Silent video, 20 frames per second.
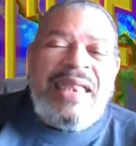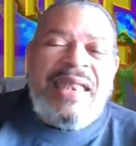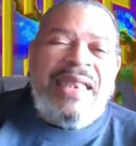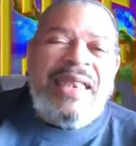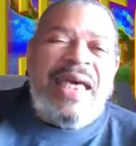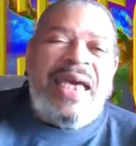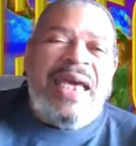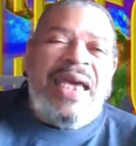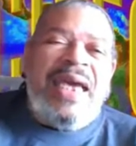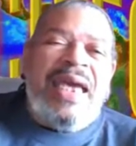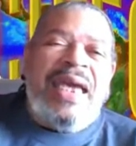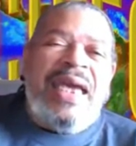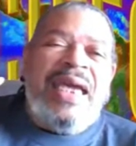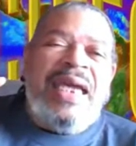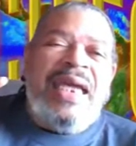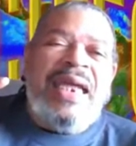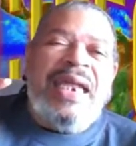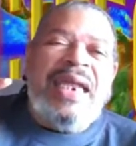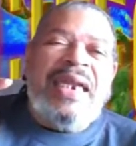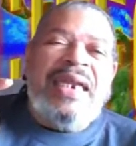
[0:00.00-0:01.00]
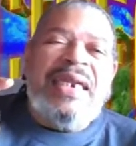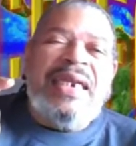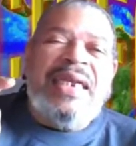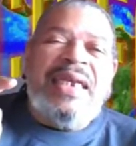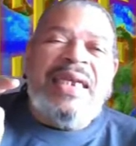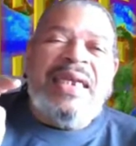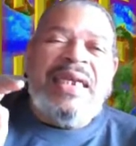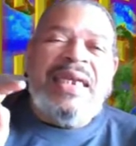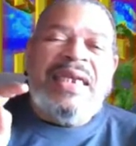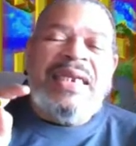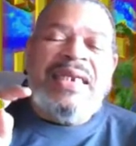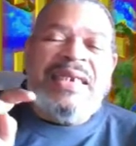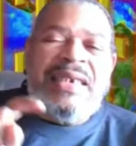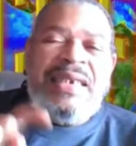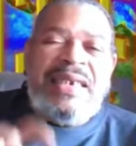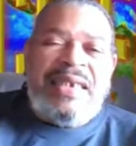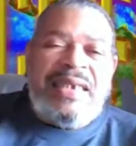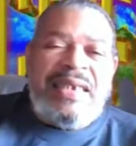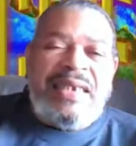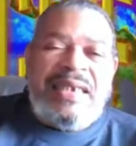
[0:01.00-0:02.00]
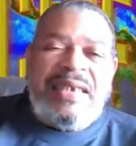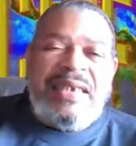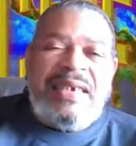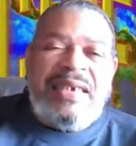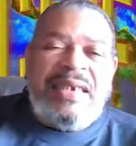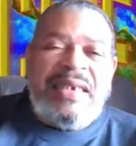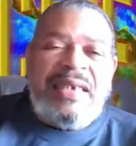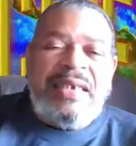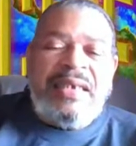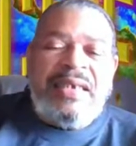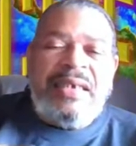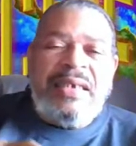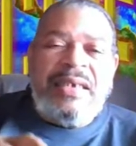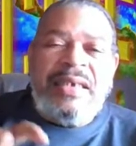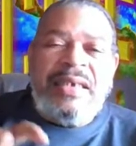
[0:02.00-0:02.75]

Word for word: than it did